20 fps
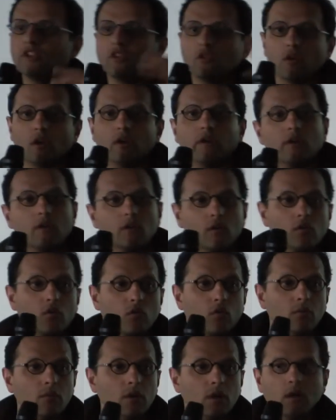and you are in a
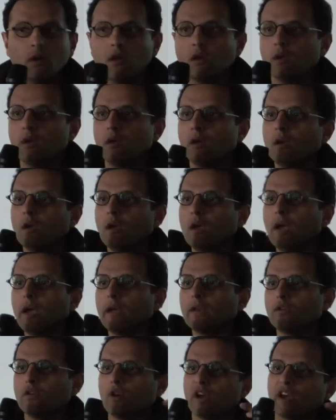room,
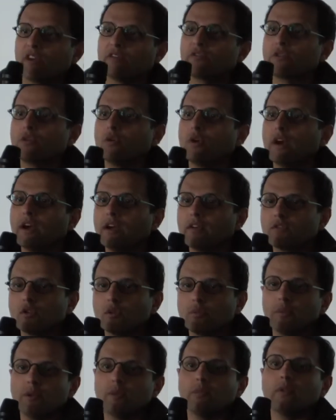and you have to have
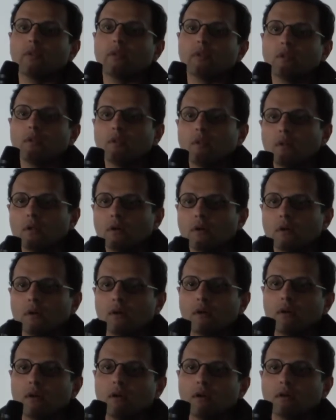the people,
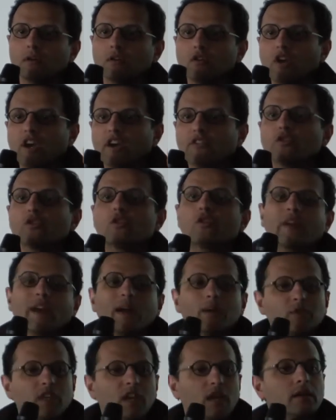you have to
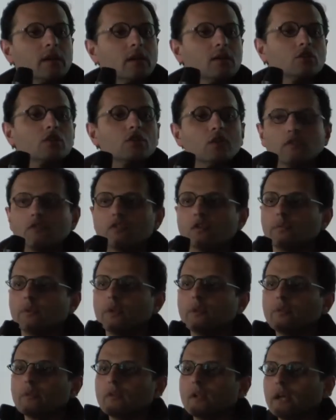grab the attention of the
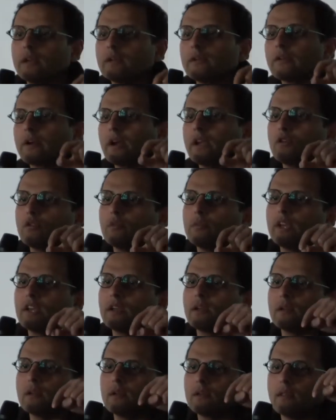people and try to
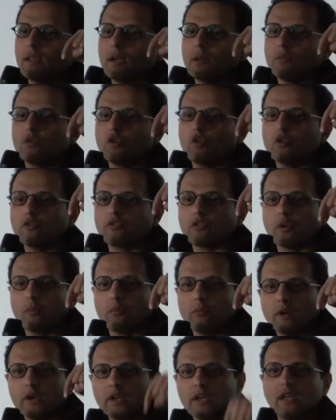make them go
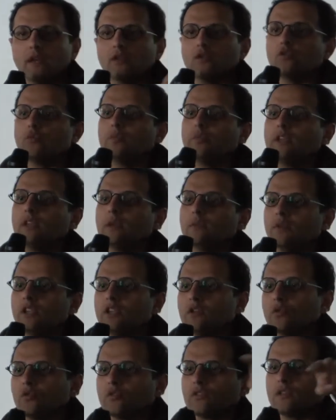from A to B,
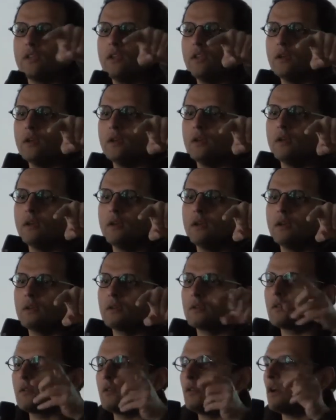B to C.
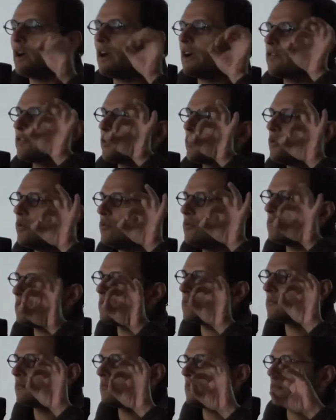So you have to
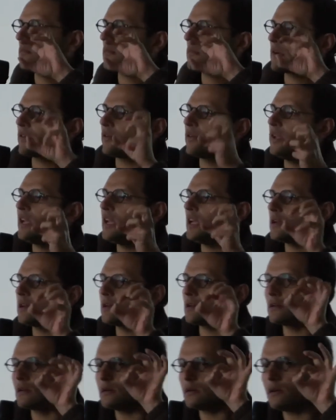
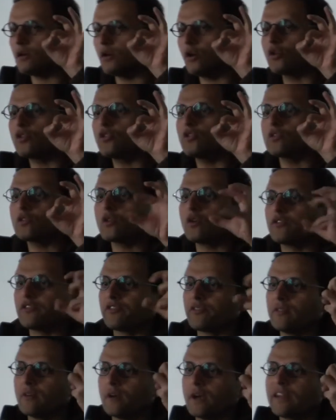create locus of
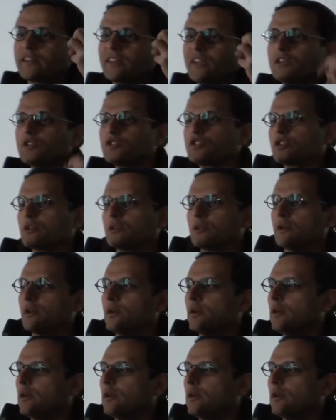attention.